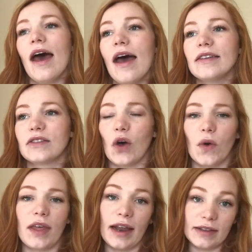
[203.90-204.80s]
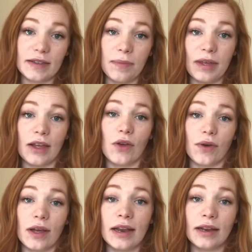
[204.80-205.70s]
So that is something you
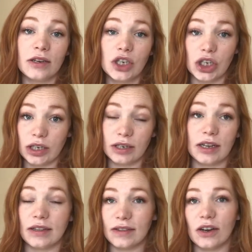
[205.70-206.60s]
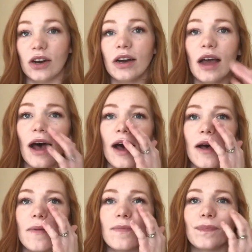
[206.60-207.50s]
should consider
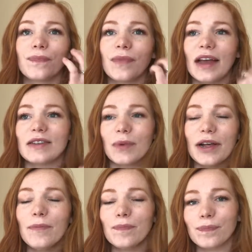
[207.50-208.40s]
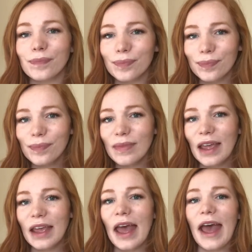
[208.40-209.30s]
as well.
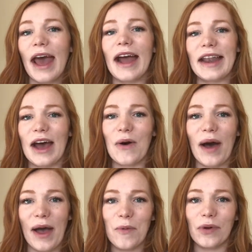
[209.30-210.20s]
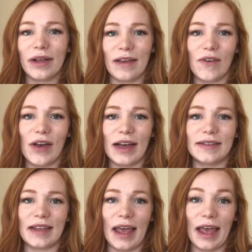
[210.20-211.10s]
And now I will give you
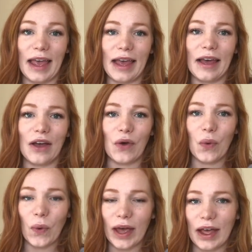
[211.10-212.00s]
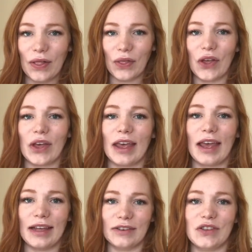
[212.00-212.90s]
guys a quick look
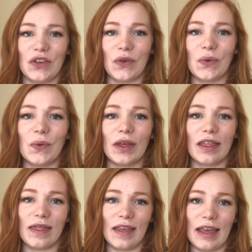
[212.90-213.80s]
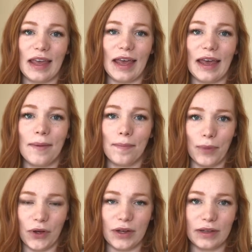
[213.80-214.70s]
into the
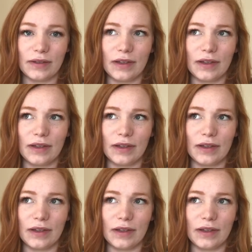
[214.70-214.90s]
book.